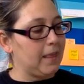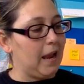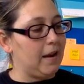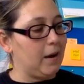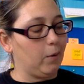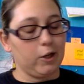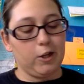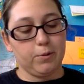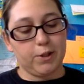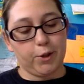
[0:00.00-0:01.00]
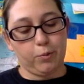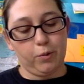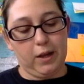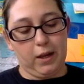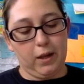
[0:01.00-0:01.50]
And now we're going to use
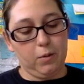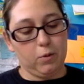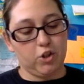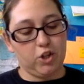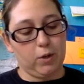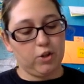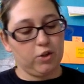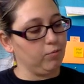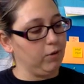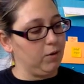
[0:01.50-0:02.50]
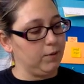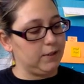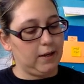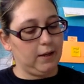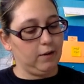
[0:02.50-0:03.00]
3, which equation 3 was
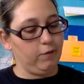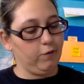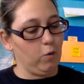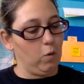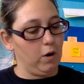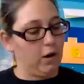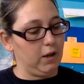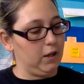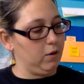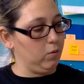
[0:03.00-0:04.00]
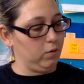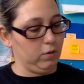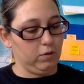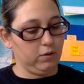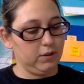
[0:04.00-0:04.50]
negative 4
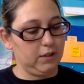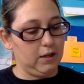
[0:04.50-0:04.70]
equals